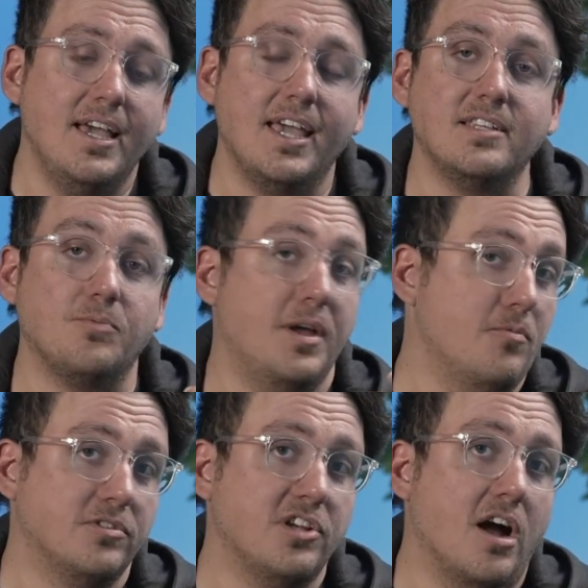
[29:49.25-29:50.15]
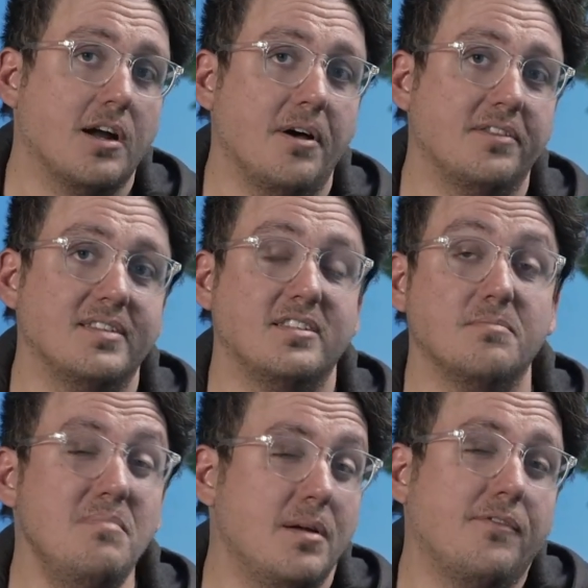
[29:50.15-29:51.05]
and we'll talk about this, is
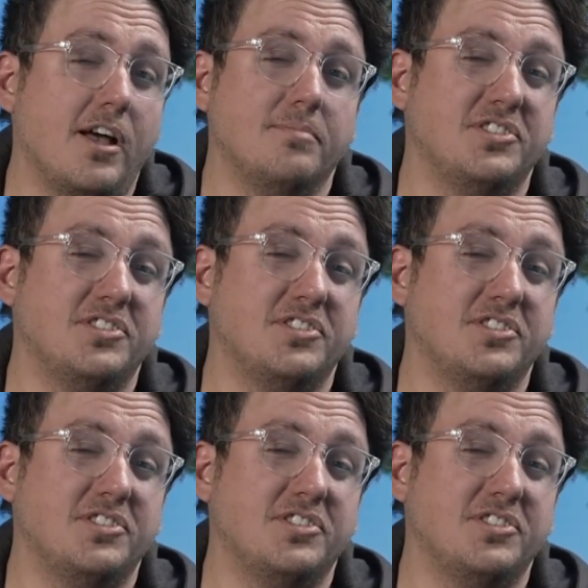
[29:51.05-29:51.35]
minimum viable